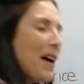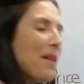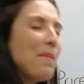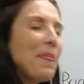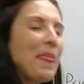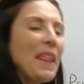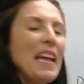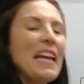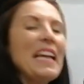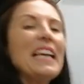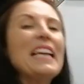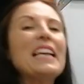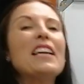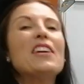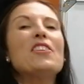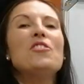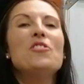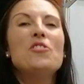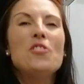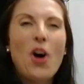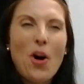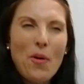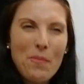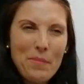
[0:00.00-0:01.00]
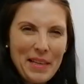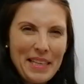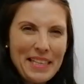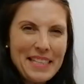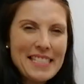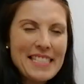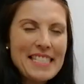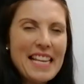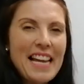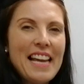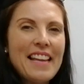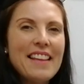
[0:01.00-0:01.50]

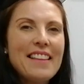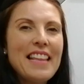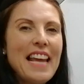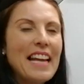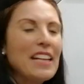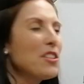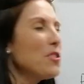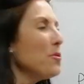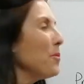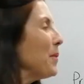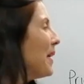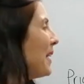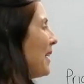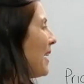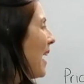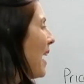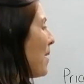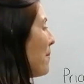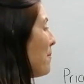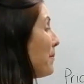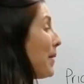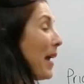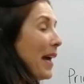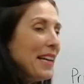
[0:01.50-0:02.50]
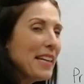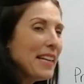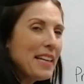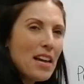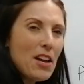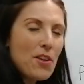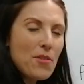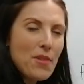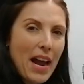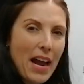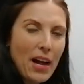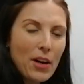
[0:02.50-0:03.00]
economics that we are
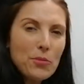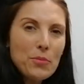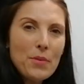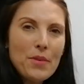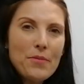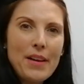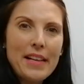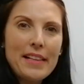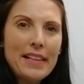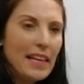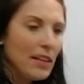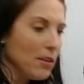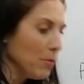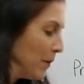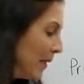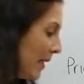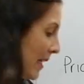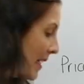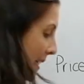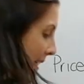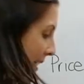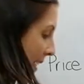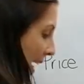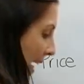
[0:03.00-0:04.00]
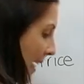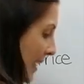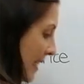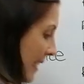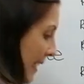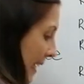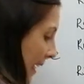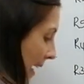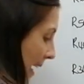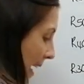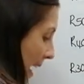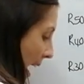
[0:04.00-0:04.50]
playing around with and that we're
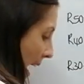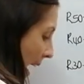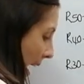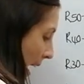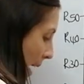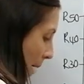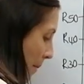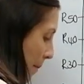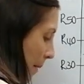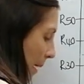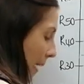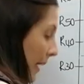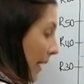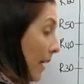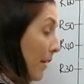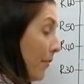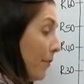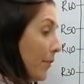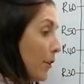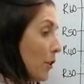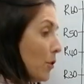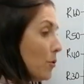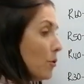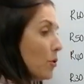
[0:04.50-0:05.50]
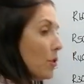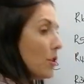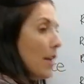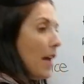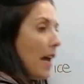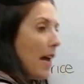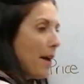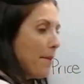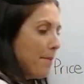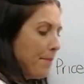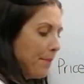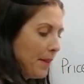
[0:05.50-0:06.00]
discussing. If you
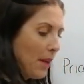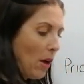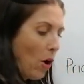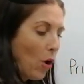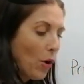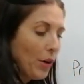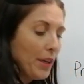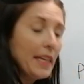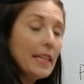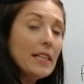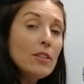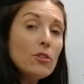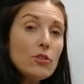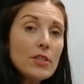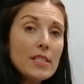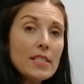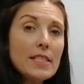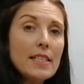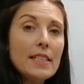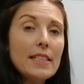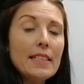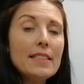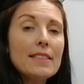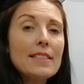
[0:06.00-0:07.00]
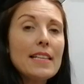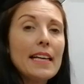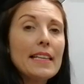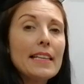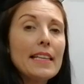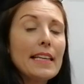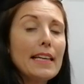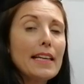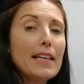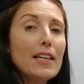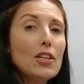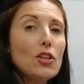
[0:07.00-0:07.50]
are interested in
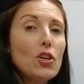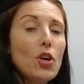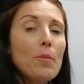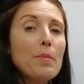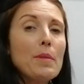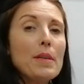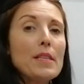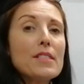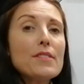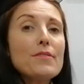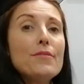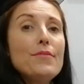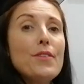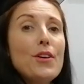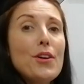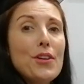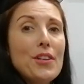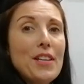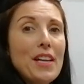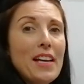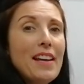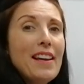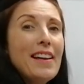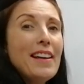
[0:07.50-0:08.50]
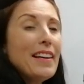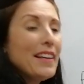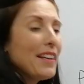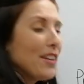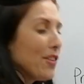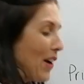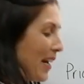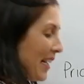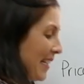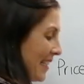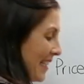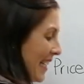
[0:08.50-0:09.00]
taking economics further,
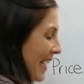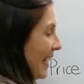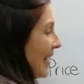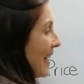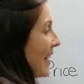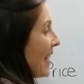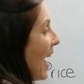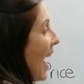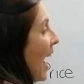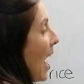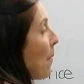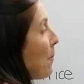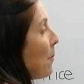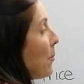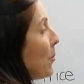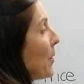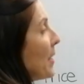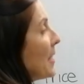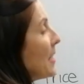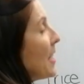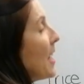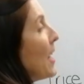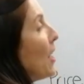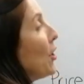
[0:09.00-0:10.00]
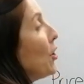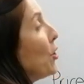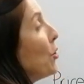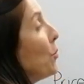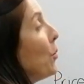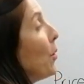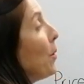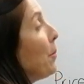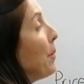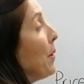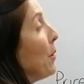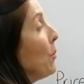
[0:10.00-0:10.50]
grade 10 and upwards,
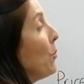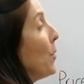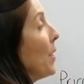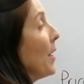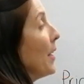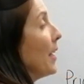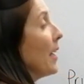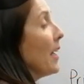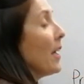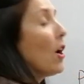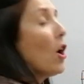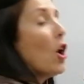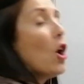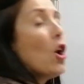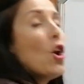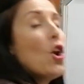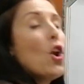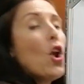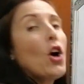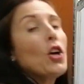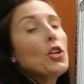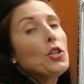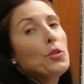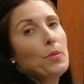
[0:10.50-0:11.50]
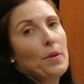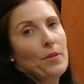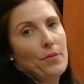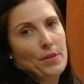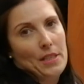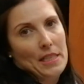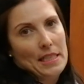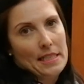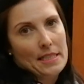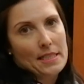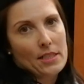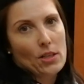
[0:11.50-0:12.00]
you will be working a lot
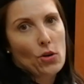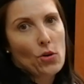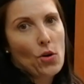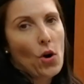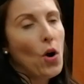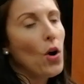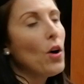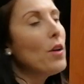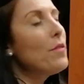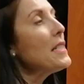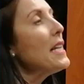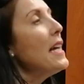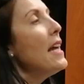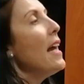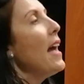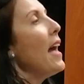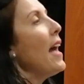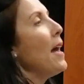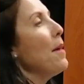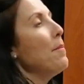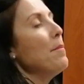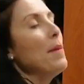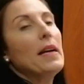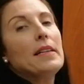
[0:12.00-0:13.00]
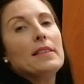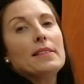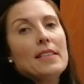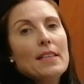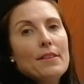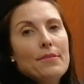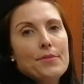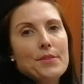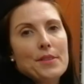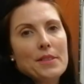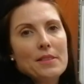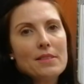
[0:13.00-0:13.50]
with these graphs and
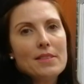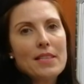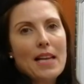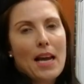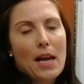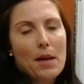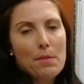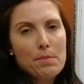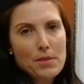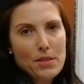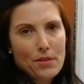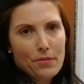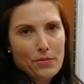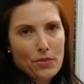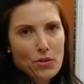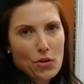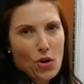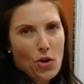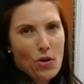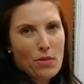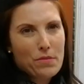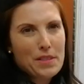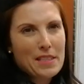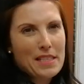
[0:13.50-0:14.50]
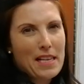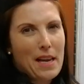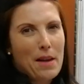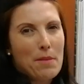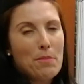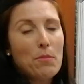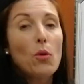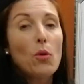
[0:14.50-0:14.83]
different types of graphs,